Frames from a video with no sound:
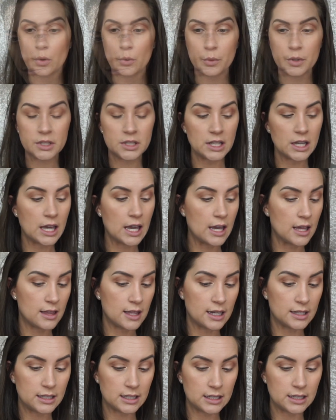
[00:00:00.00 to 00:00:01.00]
Once again,
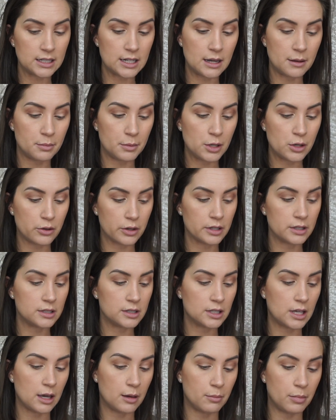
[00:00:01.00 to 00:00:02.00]
that's a step you can
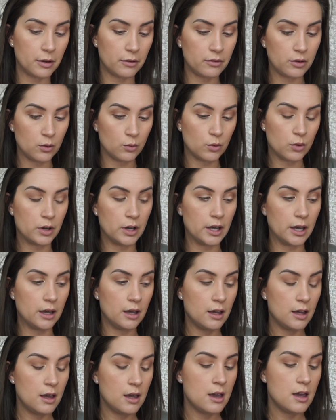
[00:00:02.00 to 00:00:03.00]
skip if you want.
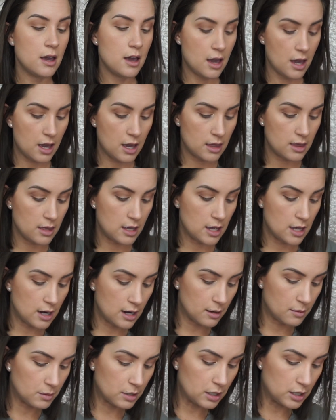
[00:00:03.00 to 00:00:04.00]
And then
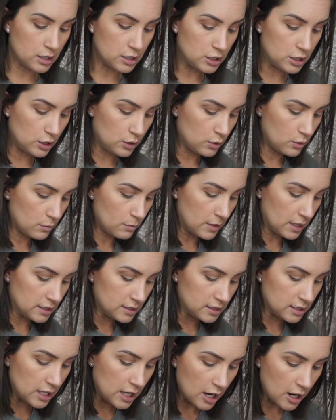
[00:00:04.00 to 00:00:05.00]
I'm gonna do
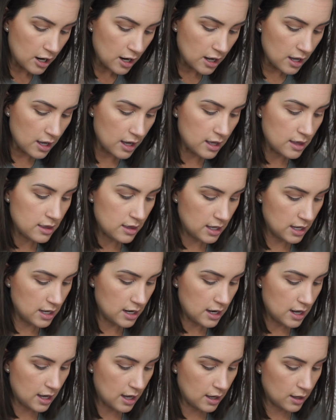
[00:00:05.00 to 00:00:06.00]
mascara and
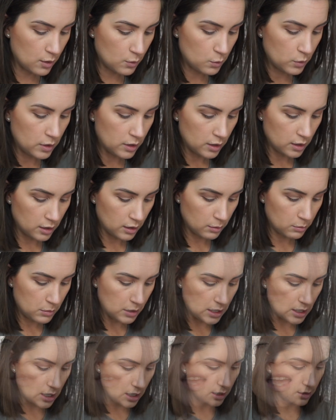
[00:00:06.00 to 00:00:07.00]
then I will
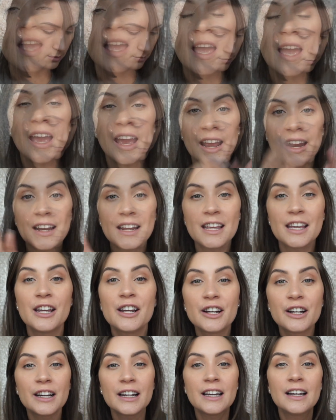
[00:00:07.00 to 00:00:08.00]
be done. And
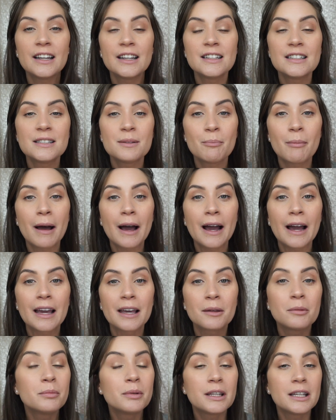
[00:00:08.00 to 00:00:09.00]
here is my
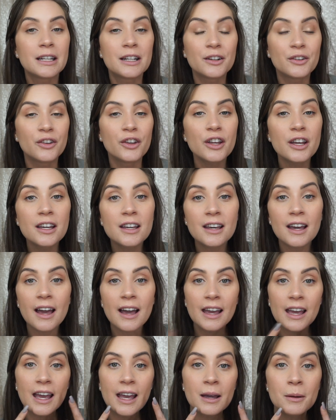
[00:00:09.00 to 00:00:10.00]
completed look.
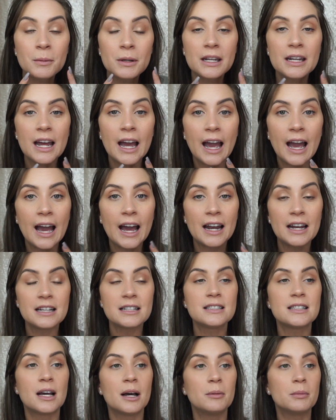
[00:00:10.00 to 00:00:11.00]
I am gonna add
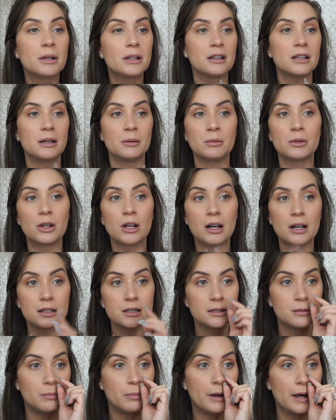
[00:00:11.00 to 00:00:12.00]
some lip
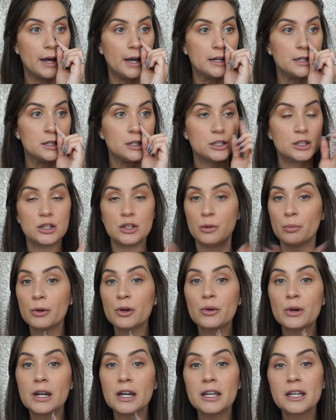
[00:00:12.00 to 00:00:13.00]
gloss, but super
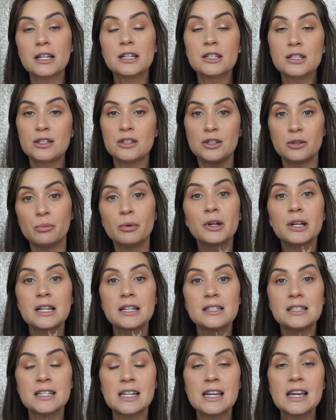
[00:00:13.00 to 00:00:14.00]
quick, super
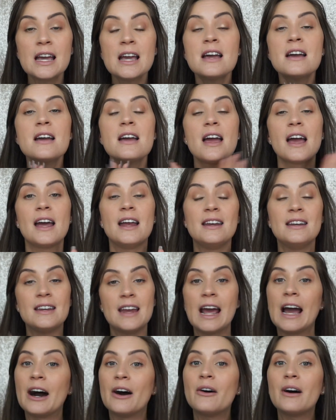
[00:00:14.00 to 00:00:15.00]
easy. And
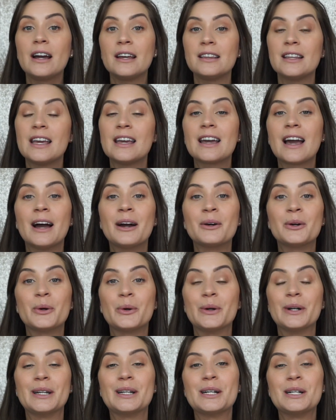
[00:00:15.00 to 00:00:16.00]
now I think I'm
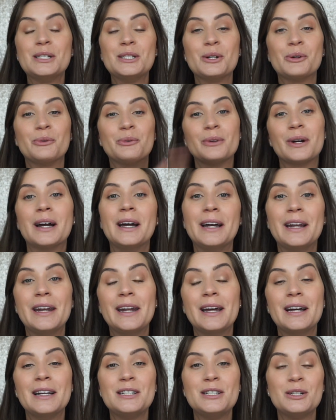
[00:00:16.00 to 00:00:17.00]
going to
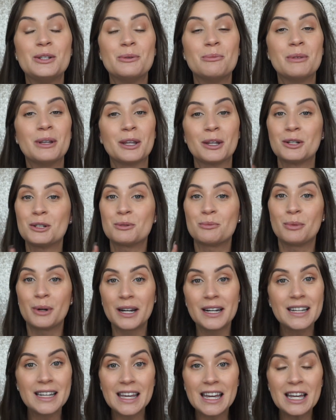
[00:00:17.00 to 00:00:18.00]
run to Miller's
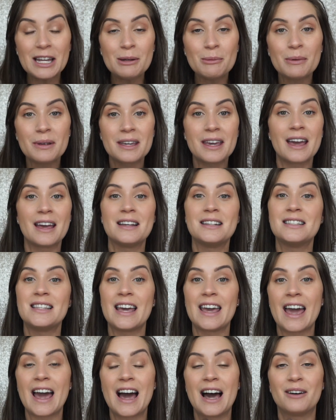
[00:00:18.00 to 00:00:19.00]
Bread again because
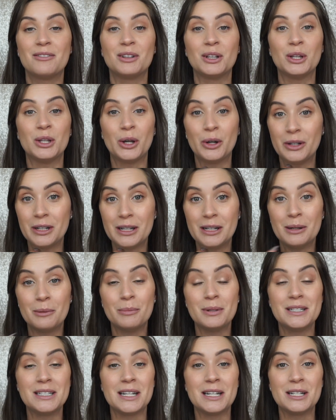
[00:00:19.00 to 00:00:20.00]
they have loaded
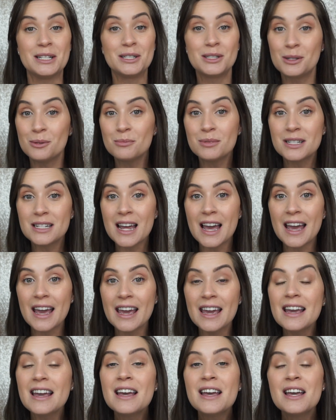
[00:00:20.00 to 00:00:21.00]
potato soup
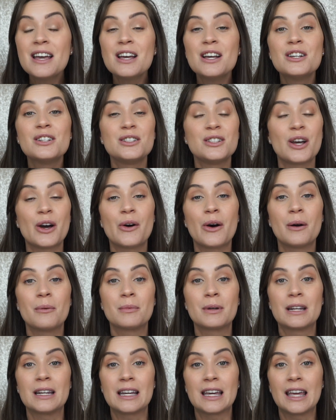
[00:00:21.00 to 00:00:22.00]
today. So I'm
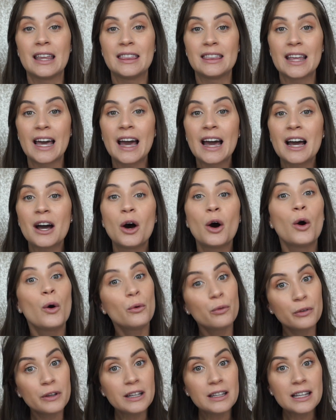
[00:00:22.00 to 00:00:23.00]
gonna get that.
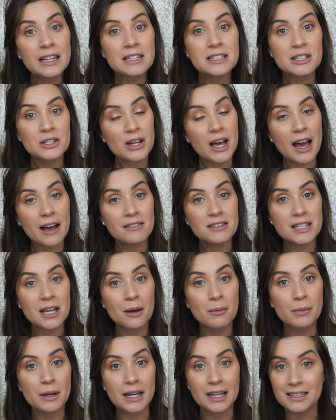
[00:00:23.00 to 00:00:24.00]
Hopefully they still have
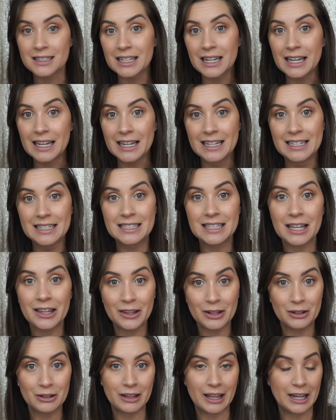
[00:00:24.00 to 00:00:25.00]
some because it is a
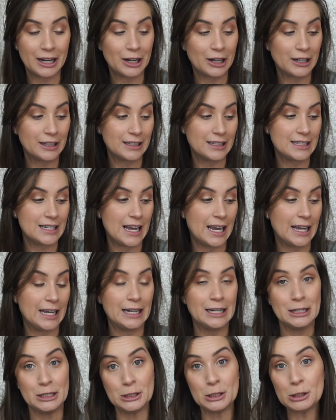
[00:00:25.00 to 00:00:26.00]
little later in the day.
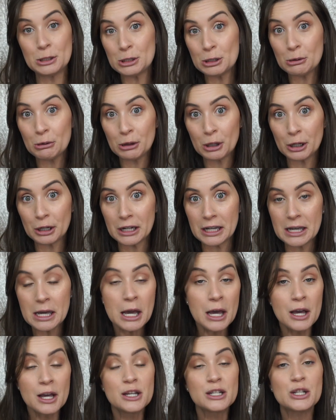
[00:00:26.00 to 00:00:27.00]
It is 2.30,
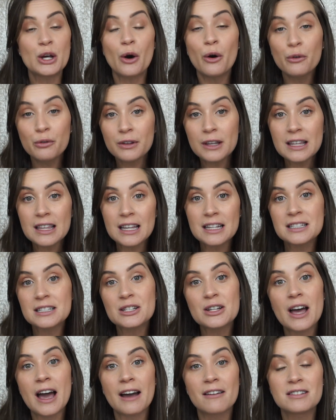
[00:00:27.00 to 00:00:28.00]
so hopefully they
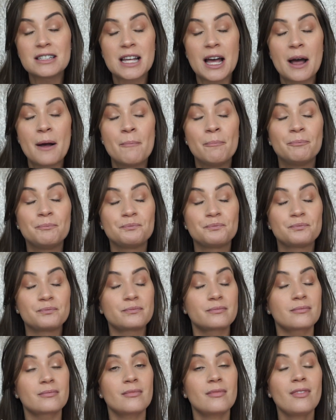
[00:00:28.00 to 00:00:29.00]
still have some.
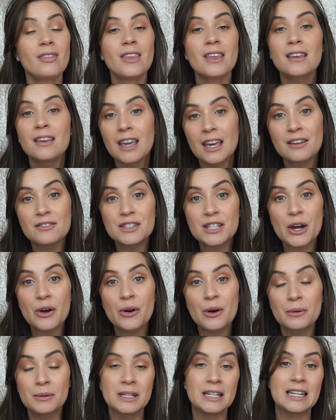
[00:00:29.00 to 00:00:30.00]
If so,
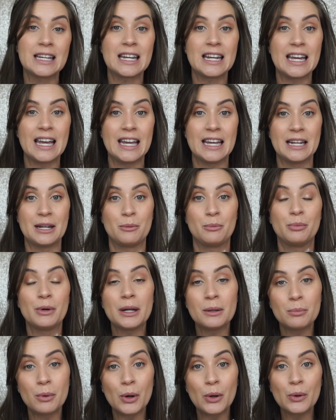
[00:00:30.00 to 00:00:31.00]
I'm going to get it in a
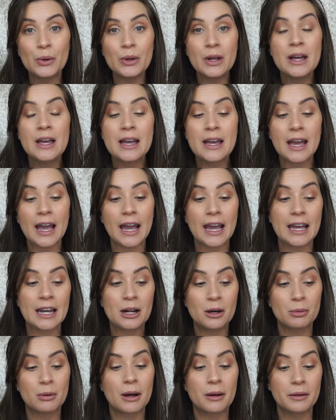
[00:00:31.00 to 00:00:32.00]
bread bowl and
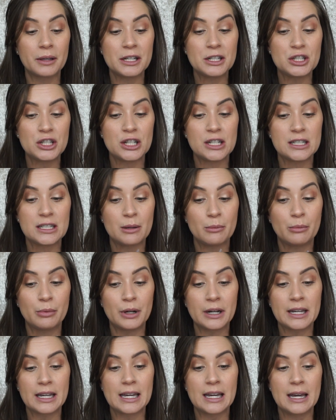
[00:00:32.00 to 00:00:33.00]
I'll probably just
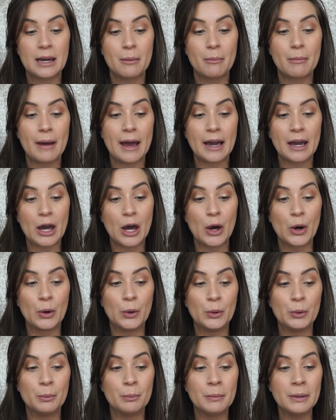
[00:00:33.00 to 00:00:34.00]
bring it back
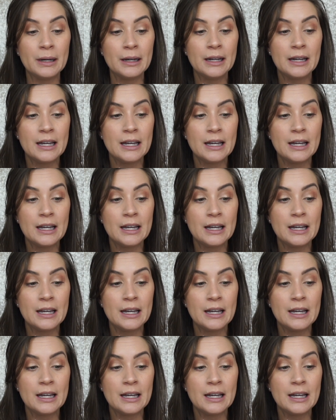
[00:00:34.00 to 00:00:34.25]
home.